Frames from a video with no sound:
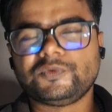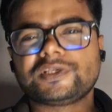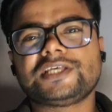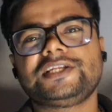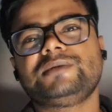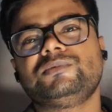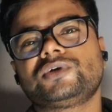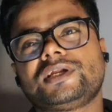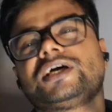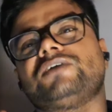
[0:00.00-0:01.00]
We can read
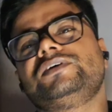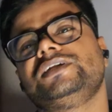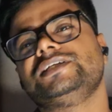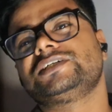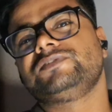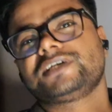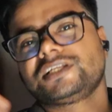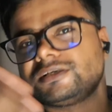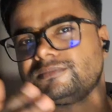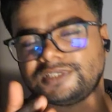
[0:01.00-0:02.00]
book at our leisure. We
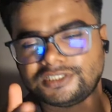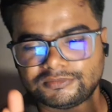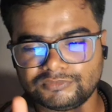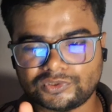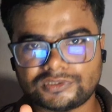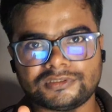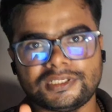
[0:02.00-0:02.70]
can complete a book